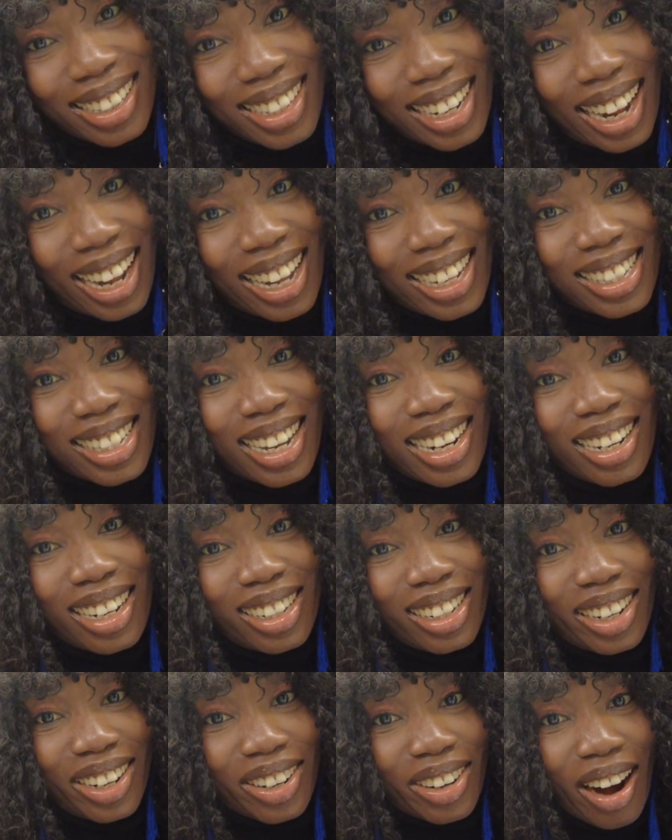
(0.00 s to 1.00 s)
Like yes, I said
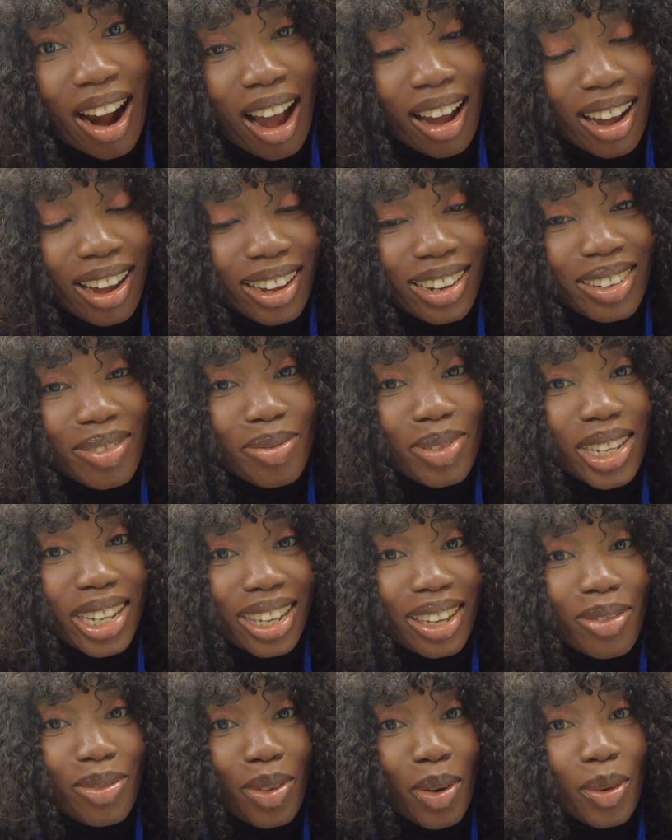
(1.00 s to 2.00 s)
earlier on, I'm
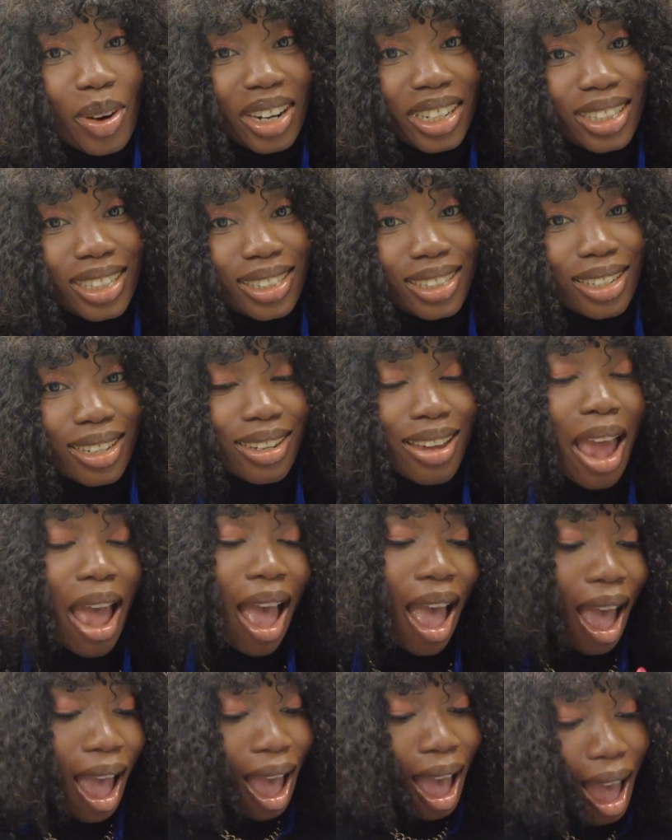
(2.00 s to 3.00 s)
looking forward to,
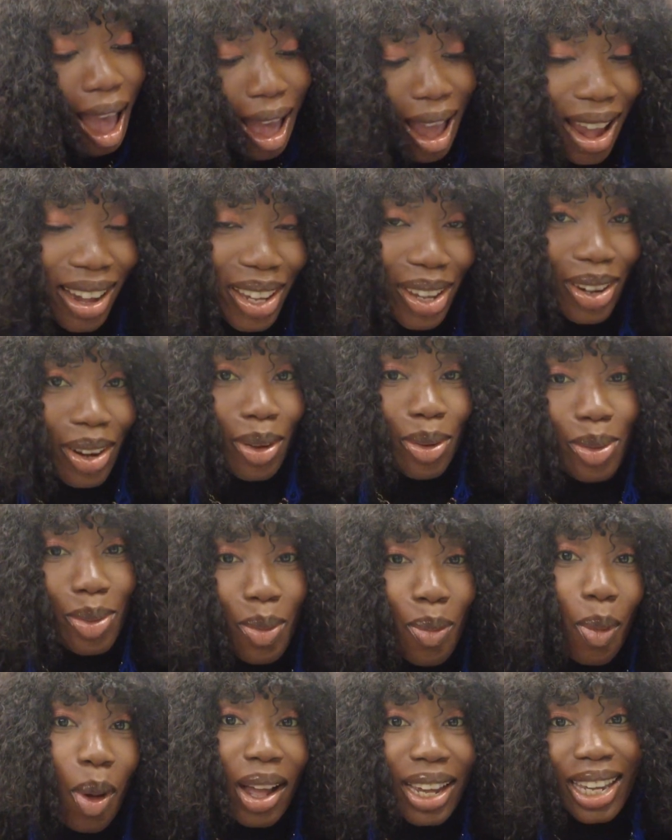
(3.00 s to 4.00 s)
you know,
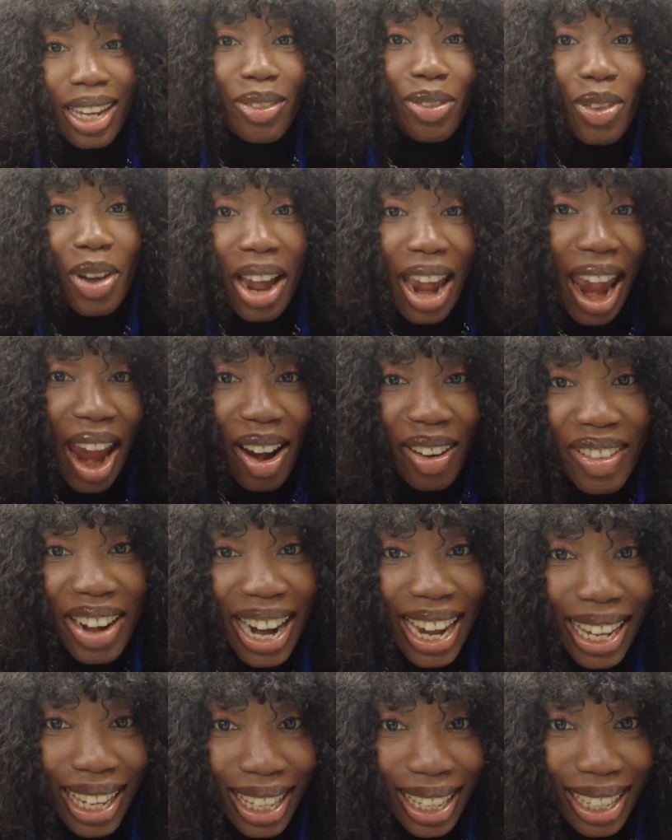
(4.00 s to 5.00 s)
working yeah. for Eric.